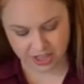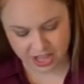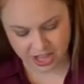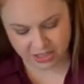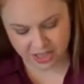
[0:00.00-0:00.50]

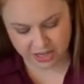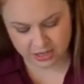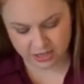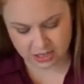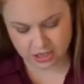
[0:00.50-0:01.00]
And then
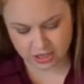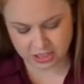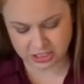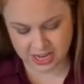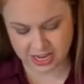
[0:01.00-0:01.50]
you
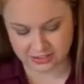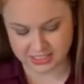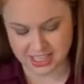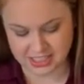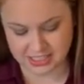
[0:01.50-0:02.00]
just kind
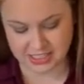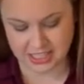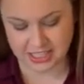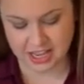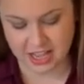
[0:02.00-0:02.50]
of zest
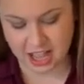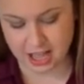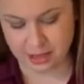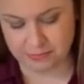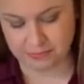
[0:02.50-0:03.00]
it,
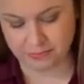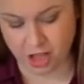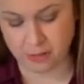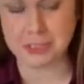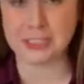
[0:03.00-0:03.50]

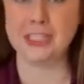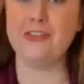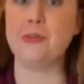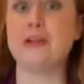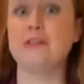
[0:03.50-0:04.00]
almost as
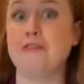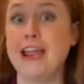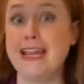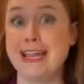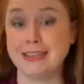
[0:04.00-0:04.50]
if you were
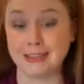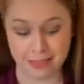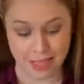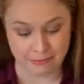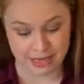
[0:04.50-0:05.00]
grating the
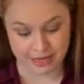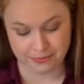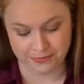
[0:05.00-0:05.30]
lemon.